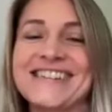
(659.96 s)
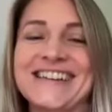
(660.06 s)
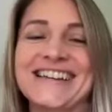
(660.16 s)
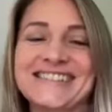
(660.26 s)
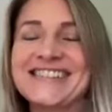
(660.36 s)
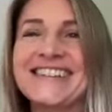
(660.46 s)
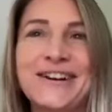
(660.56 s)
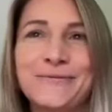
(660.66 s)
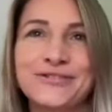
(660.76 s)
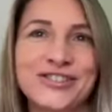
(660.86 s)
and like
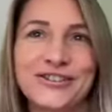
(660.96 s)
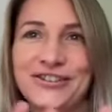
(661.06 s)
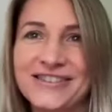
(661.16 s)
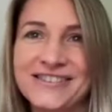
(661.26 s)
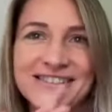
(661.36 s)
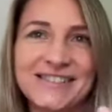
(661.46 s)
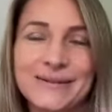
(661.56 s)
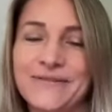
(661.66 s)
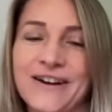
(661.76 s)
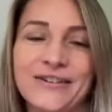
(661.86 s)
Talia will show you the
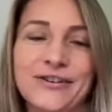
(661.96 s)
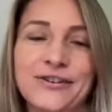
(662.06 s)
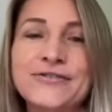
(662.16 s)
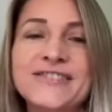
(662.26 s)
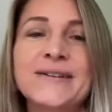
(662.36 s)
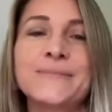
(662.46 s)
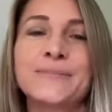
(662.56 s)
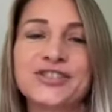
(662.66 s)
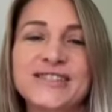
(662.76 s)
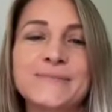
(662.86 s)
system of how you use them,
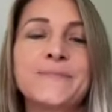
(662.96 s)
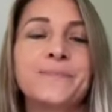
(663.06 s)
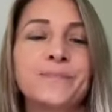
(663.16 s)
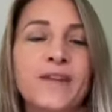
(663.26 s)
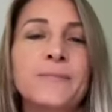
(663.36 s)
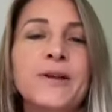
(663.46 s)
but just be